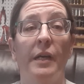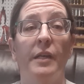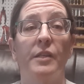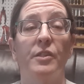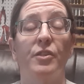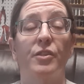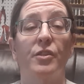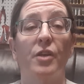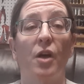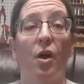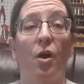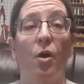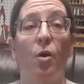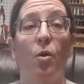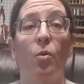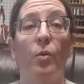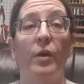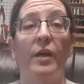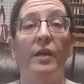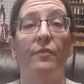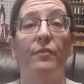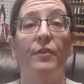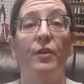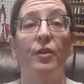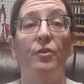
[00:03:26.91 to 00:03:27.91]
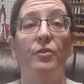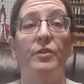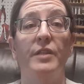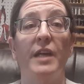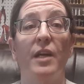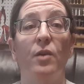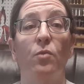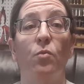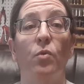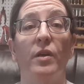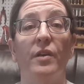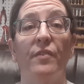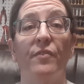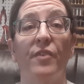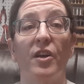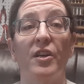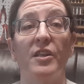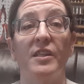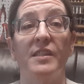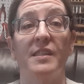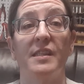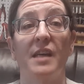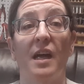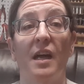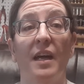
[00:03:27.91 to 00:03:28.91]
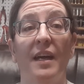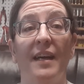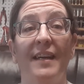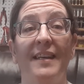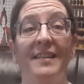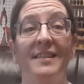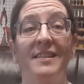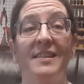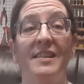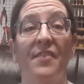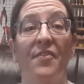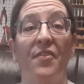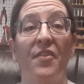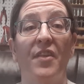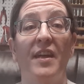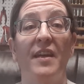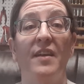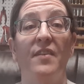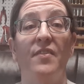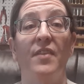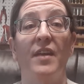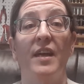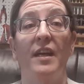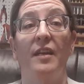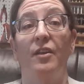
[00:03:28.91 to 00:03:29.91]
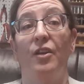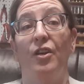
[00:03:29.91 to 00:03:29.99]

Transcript: So if you take one of our designs and think that,